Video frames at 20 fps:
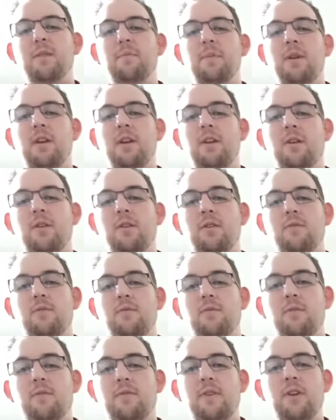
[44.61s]
be
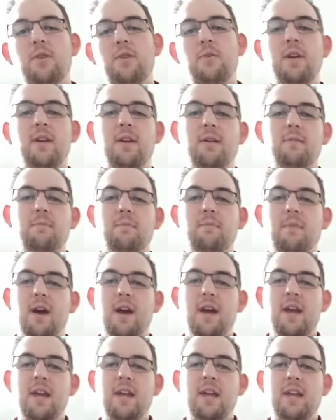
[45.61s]
reviewing
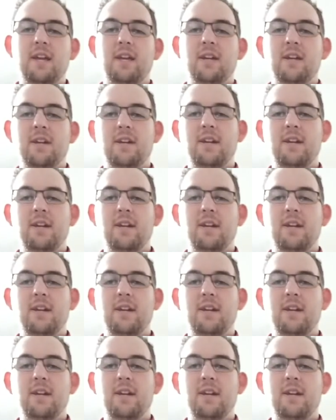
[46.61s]
my